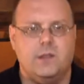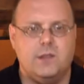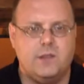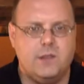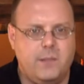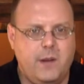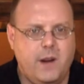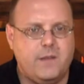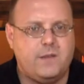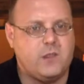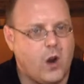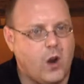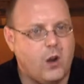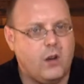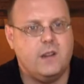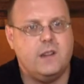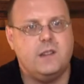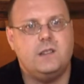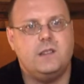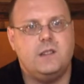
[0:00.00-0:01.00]
There's a bit of
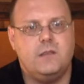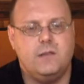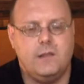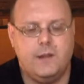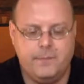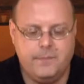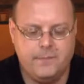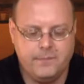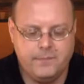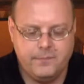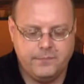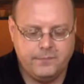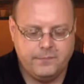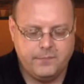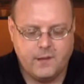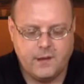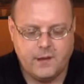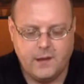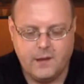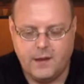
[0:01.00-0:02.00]
tartness to it.
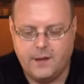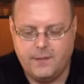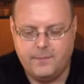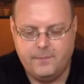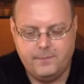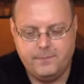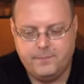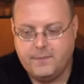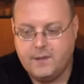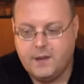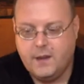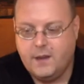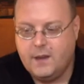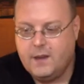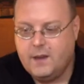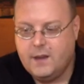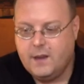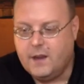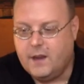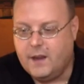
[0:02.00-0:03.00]
Um,
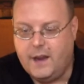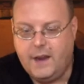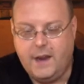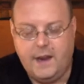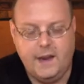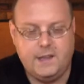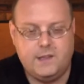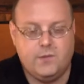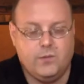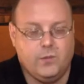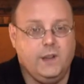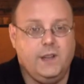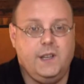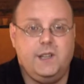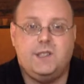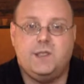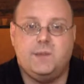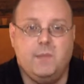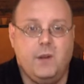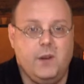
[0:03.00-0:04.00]
it's really
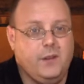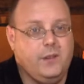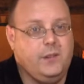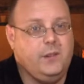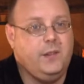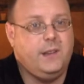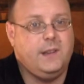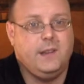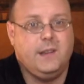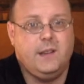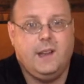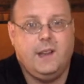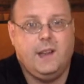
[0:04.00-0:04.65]
smooth.